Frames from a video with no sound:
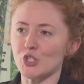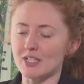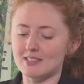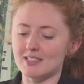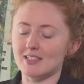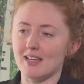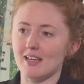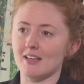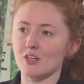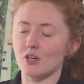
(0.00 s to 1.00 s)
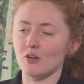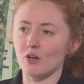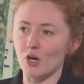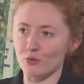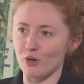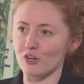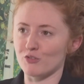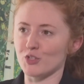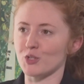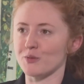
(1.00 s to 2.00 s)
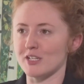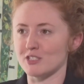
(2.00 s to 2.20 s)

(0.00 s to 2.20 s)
who trusted in a wrongful